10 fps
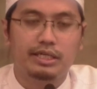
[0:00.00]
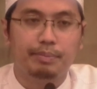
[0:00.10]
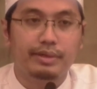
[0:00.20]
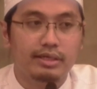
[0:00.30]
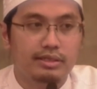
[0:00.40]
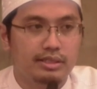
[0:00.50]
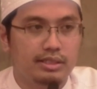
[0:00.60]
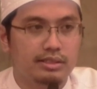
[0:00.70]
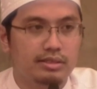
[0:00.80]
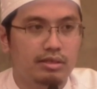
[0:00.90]

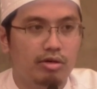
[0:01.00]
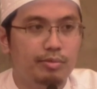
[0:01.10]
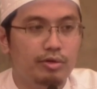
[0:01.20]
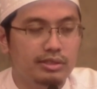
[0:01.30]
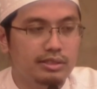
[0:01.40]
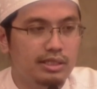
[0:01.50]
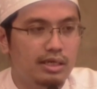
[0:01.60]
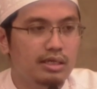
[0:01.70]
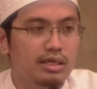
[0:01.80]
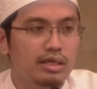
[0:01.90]
miracles or
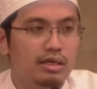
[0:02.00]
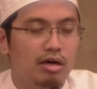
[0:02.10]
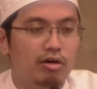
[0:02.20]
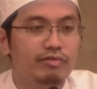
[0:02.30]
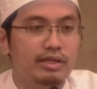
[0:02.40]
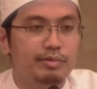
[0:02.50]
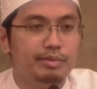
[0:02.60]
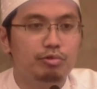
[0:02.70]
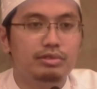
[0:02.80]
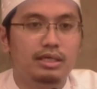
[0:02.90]
mu'jiza of Nabi
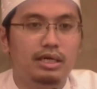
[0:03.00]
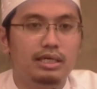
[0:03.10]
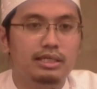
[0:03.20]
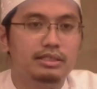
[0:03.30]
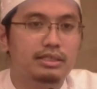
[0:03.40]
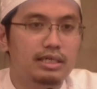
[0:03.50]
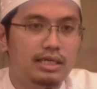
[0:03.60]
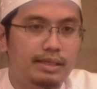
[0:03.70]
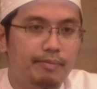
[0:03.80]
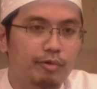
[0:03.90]
Musa alayhi
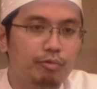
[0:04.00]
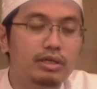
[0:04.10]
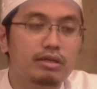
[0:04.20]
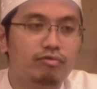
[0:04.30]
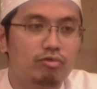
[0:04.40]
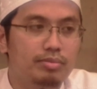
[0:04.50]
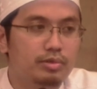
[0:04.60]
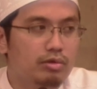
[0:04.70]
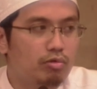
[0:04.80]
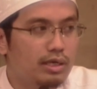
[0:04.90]
salam, we read from
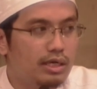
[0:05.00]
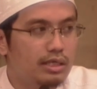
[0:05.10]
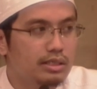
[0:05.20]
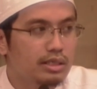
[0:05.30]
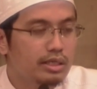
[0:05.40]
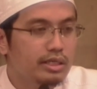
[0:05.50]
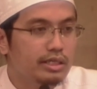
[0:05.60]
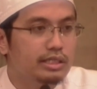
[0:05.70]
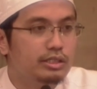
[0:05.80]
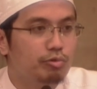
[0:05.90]
the Quran,
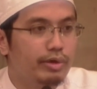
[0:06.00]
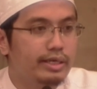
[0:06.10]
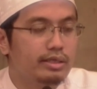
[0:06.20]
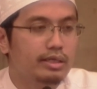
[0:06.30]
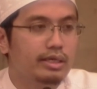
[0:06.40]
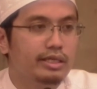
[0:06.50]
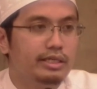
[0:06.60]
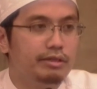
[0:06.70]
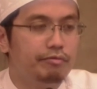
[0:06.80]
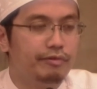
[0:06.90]
is when
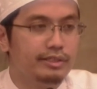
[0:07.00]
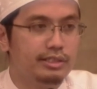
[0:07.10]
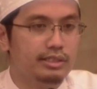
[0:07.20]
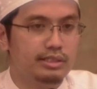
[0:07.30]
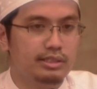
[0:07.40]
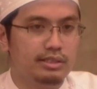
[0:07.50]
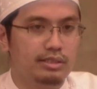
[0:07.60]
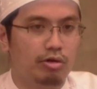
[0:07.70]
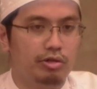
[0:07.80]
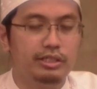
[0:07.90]
he faces
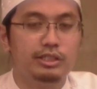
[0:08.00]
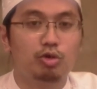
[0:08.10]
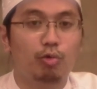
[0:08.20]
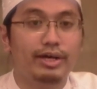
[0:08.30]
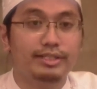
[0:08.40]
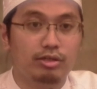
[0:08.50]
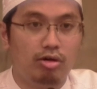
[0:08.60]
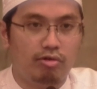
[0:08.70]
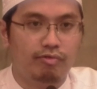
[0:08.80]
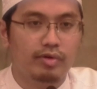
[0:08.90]
or he squares
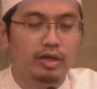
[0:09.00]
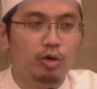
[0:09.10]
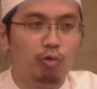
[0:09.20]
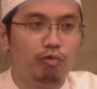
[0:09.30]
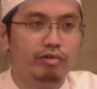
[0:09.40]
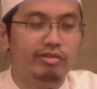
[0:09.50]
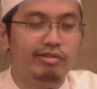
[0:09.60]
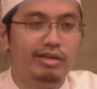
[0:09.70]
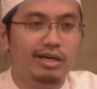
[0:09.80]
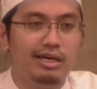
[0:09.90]
off with
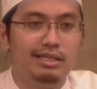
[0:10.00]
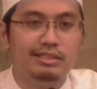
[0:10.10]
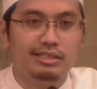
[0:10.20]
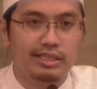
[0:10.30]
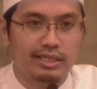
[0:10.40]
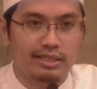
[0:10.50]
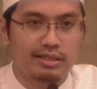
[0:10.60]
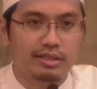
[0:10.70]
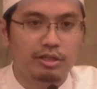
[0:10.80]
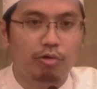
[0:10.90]
the Ahli Sihr,
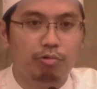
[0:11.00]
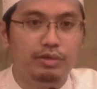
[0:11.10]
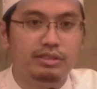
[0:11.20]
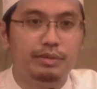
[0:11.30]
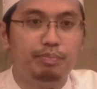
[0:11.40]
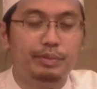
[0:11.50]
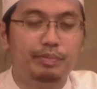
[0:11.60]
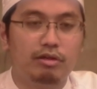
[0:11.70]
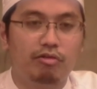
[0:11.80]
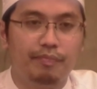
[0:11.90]
with the
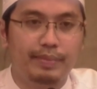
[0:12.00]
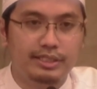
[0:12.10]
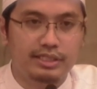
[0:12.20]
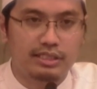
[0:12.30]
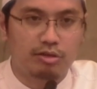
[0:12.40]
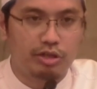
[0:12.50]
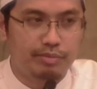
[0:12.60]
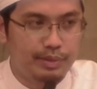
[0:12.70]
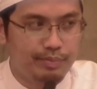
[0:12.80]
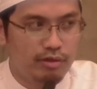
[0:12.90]
people of magic or the
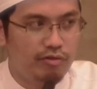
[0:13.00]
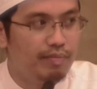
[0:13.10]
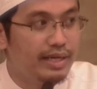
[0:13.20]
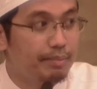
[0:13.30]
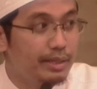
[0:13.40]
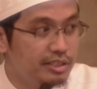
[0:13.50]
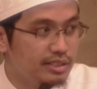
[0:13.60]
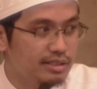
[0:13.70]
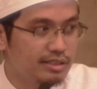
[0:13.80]
people of black magic,